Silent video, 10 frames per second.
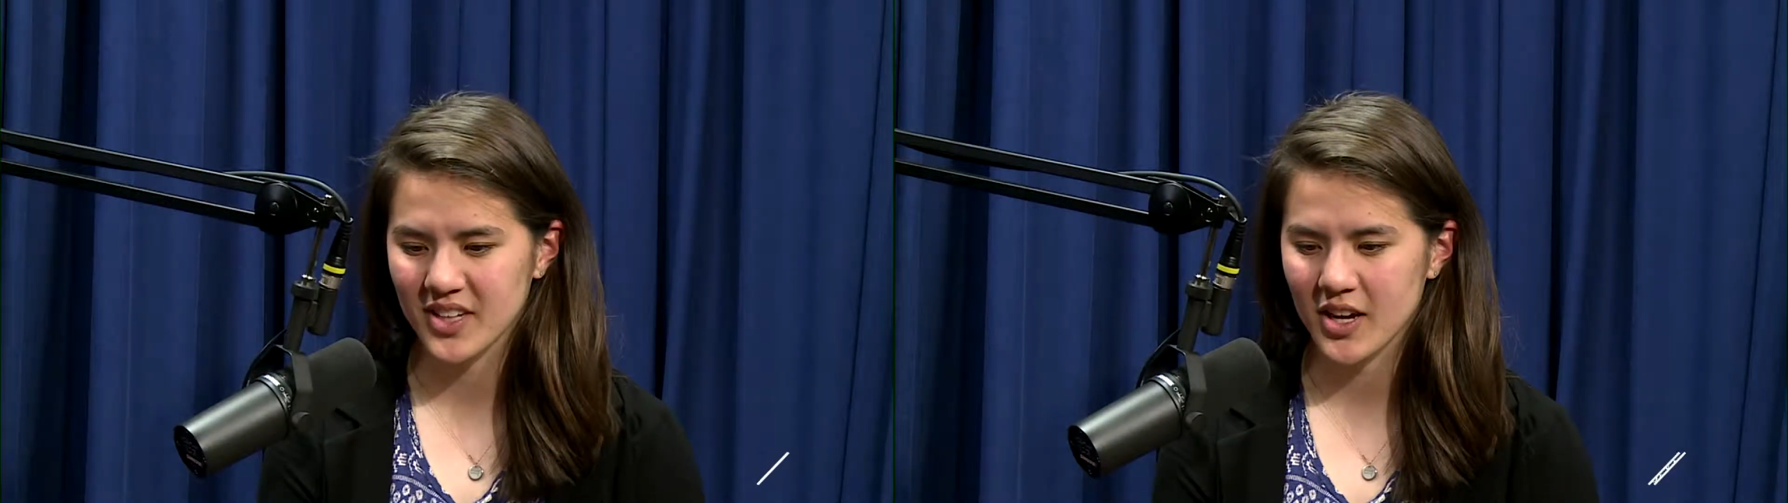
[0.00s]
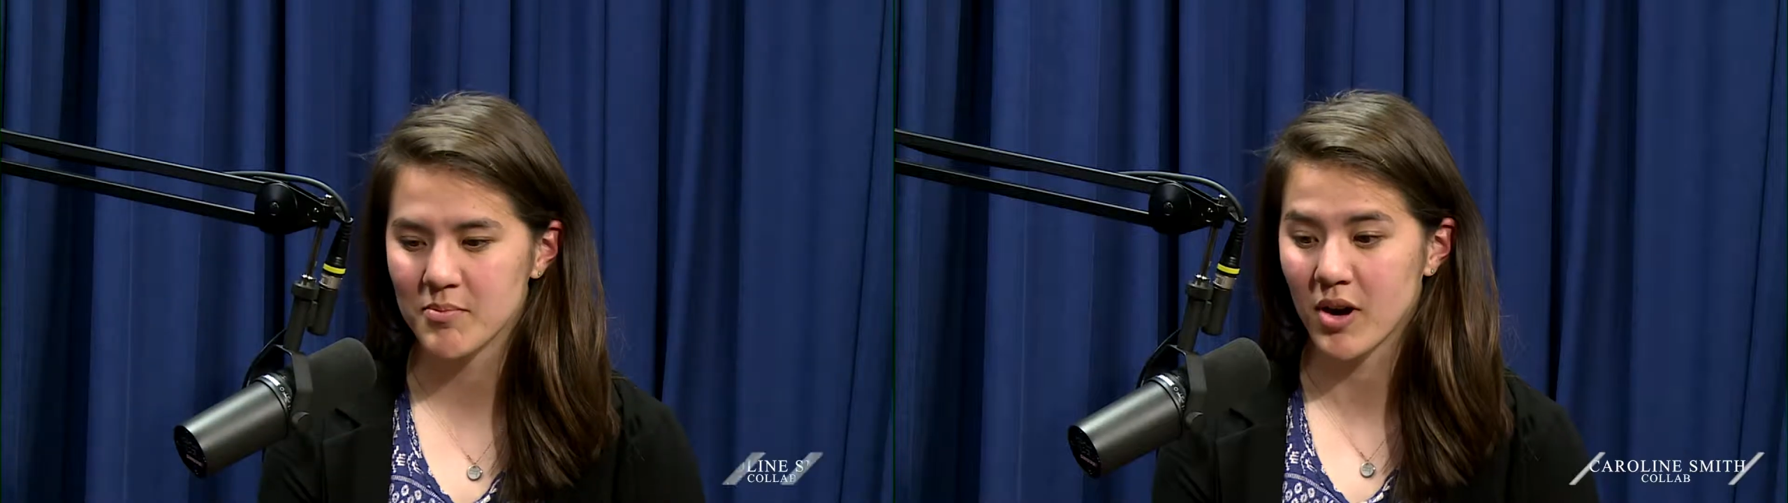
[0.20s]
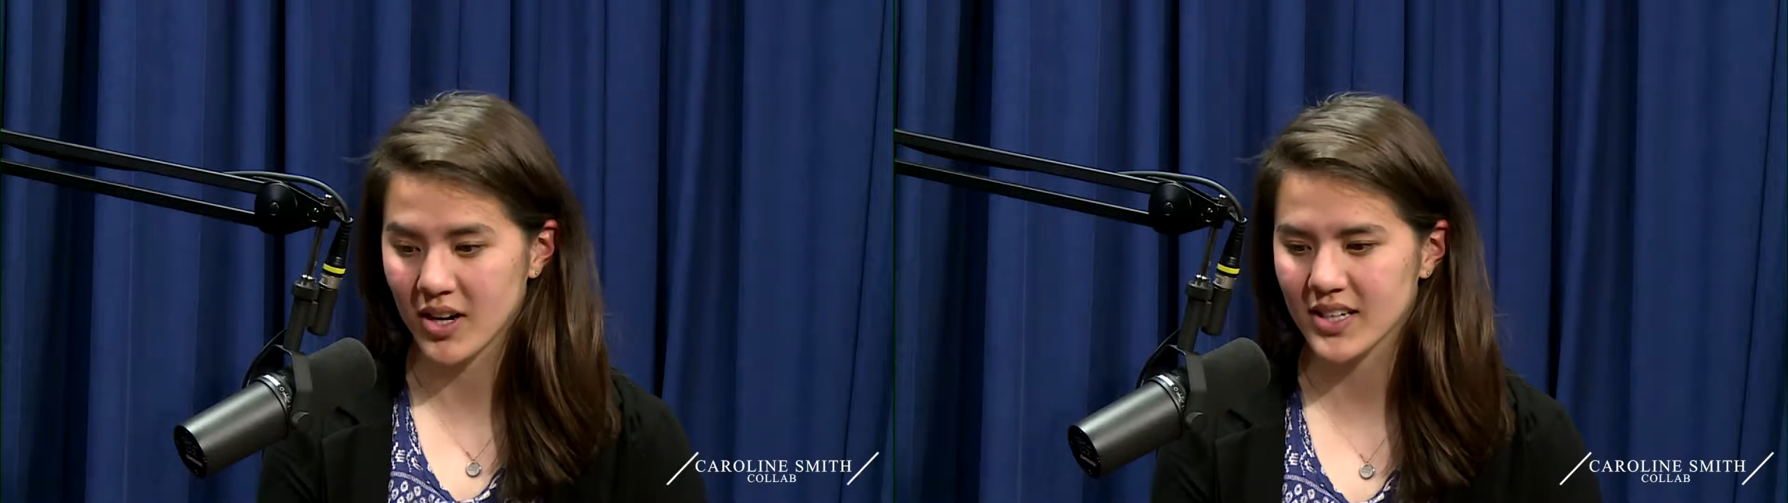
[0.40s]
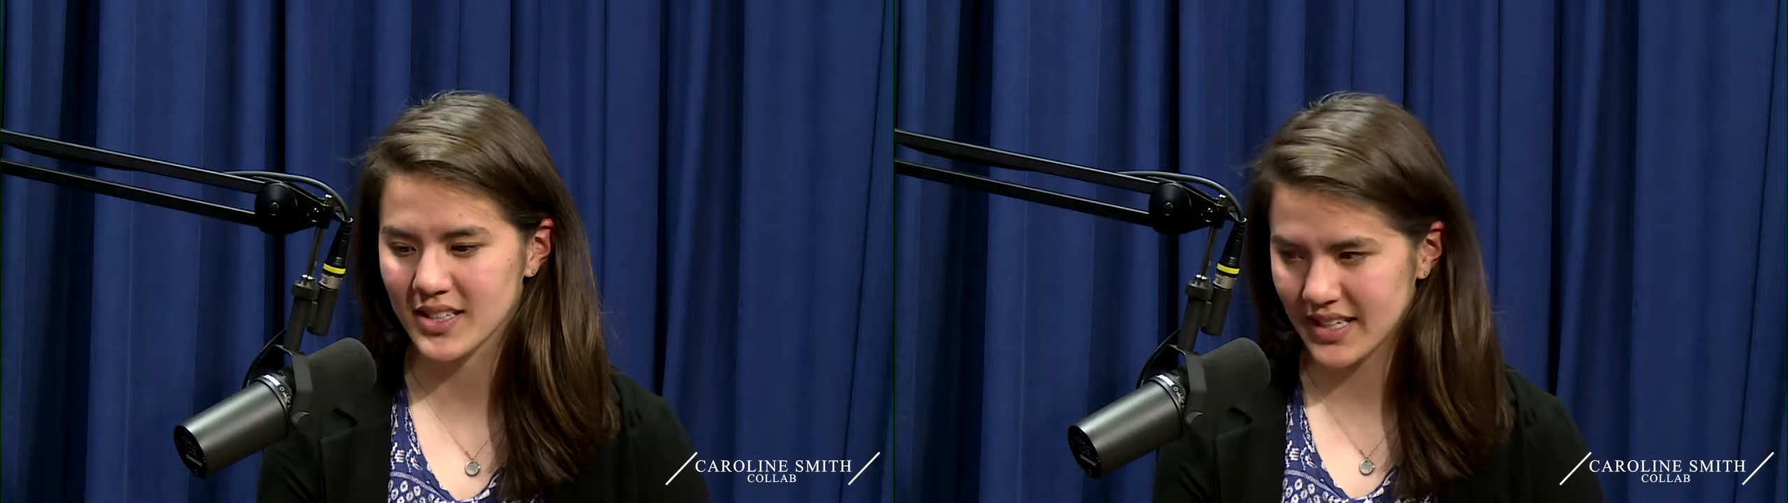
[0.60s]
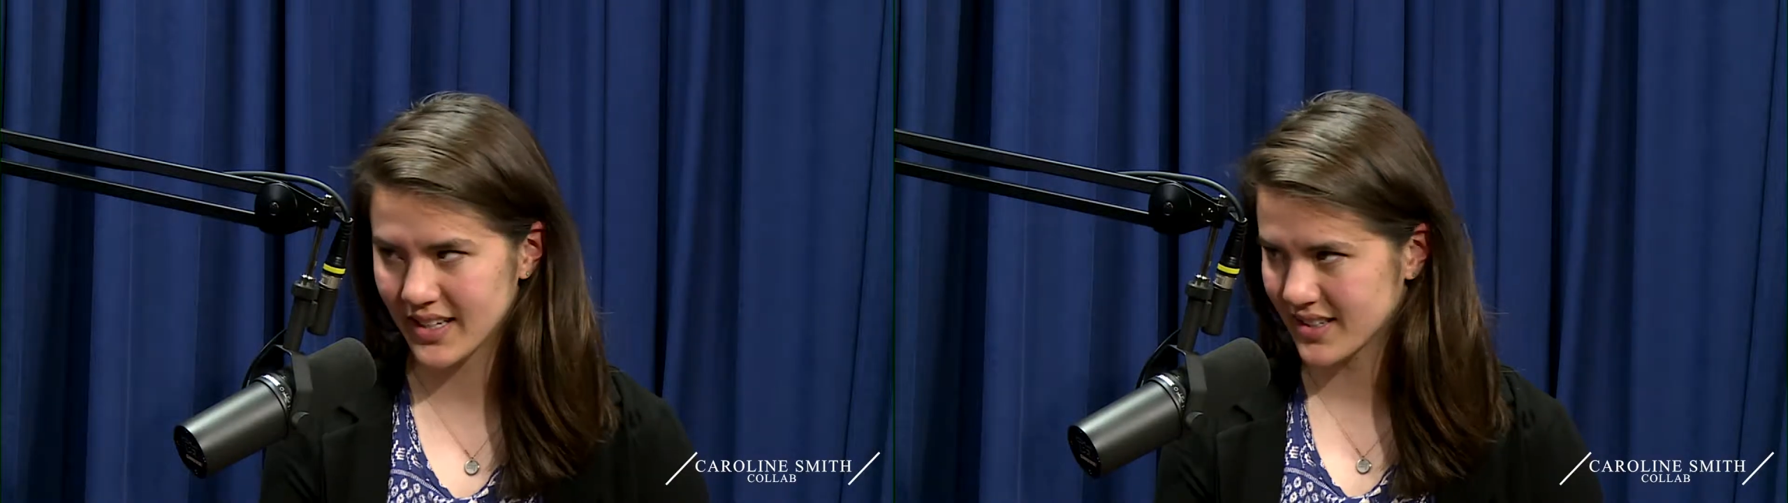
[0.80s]
Margaret
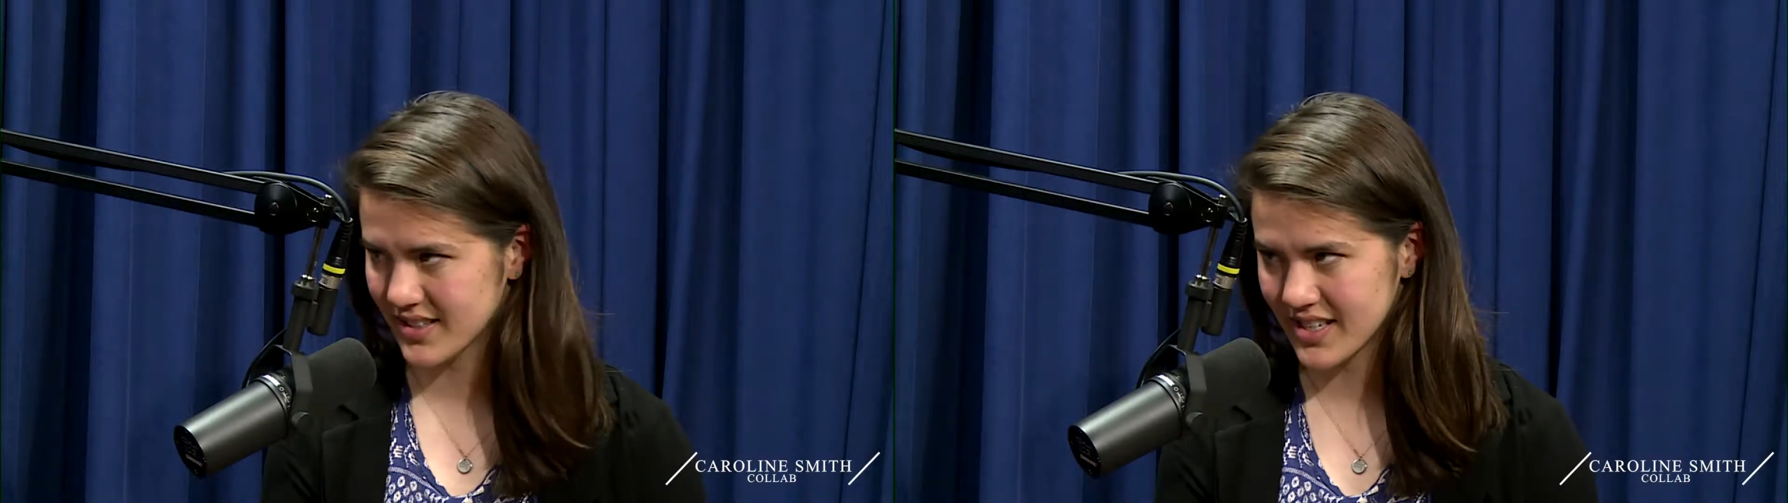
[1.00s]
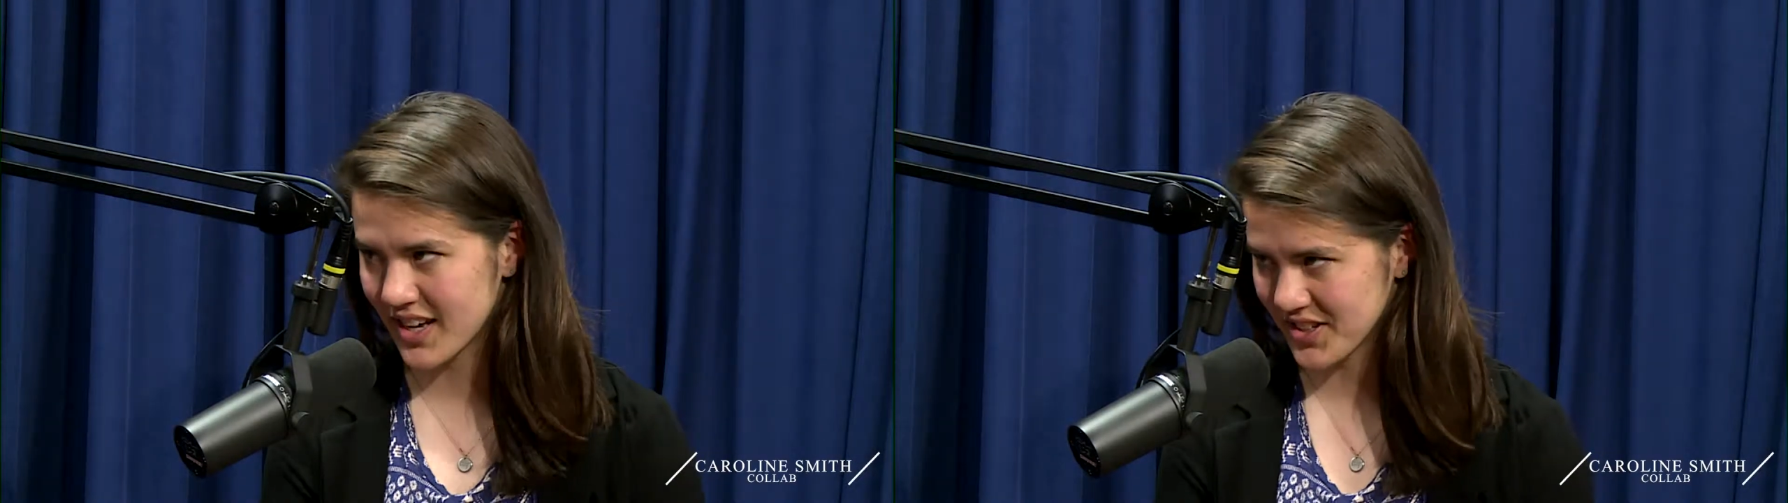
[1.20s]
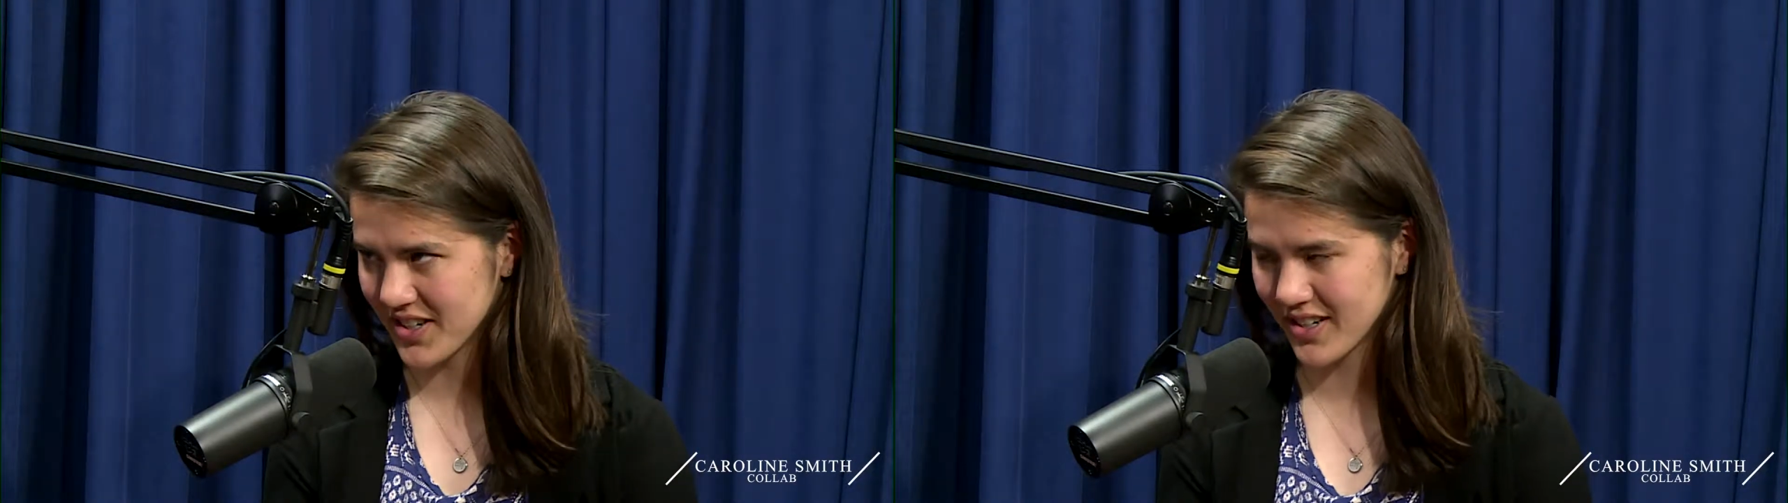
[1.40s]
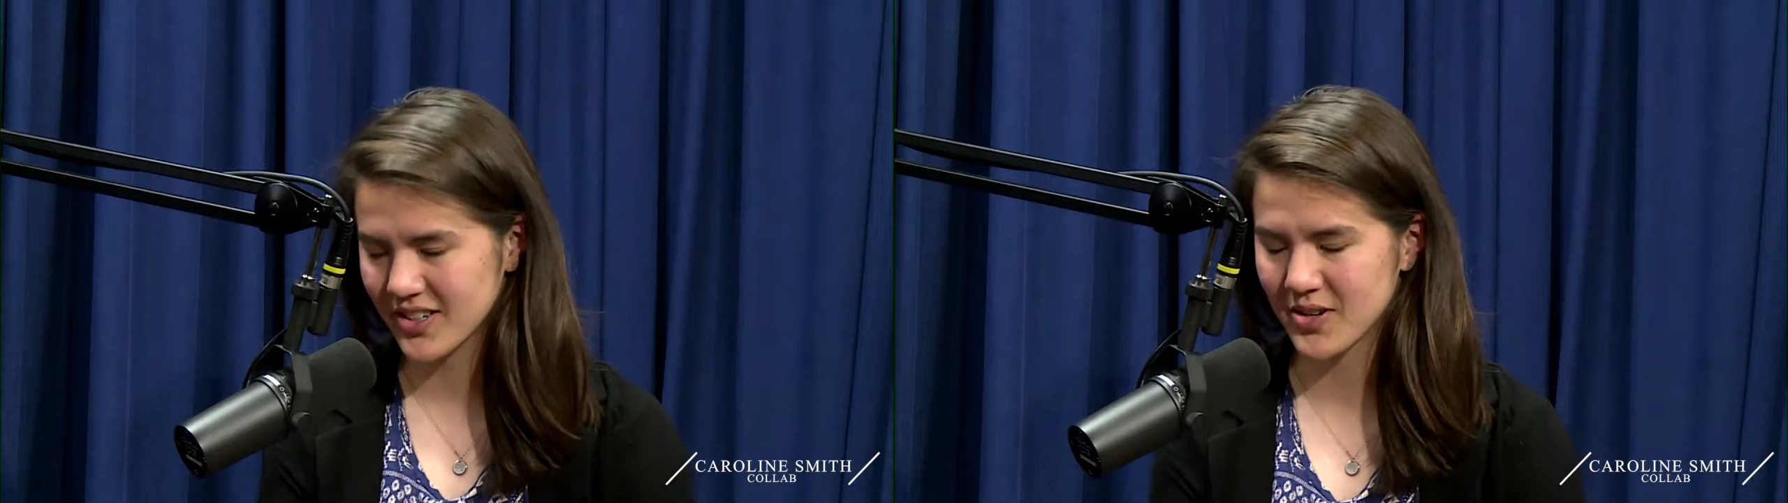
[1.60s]
Lee is the other